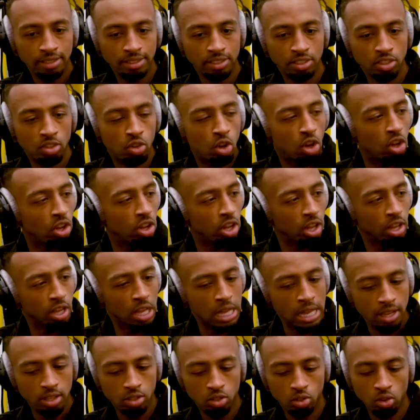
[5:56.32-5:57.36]
You got
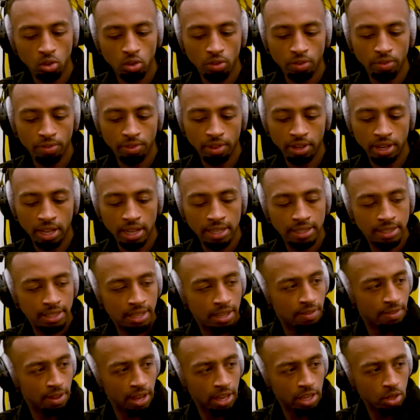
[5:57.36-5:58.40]
a sort of an idea
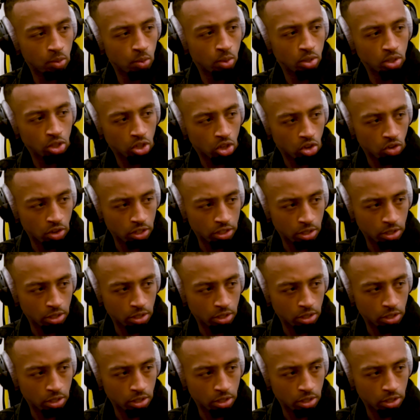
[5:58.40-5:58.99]
of how you want your career